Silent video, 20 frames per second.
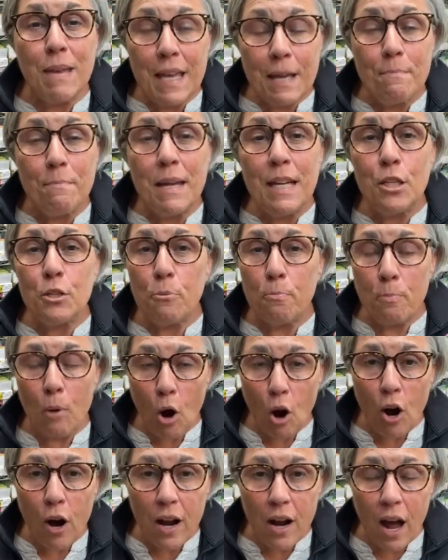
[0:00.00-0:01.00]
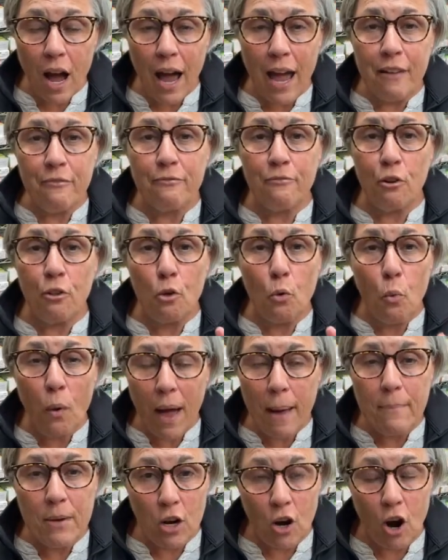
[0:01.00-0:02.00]
meet me tomorrow night for the
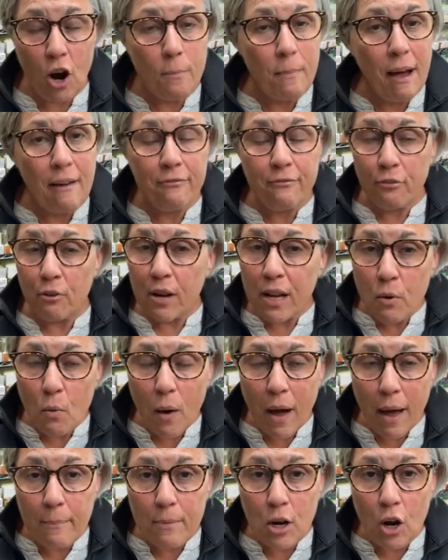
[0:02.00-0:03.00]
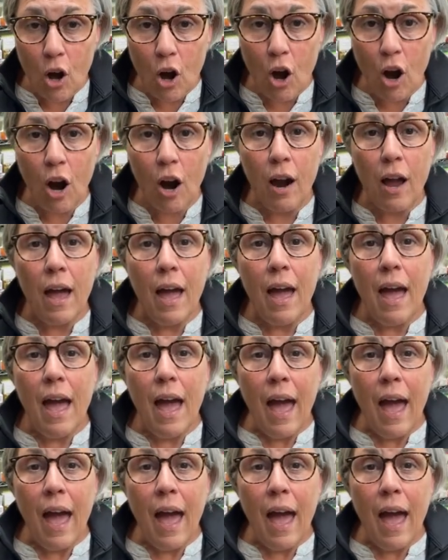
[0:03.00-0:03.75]
webinar, my free webinar,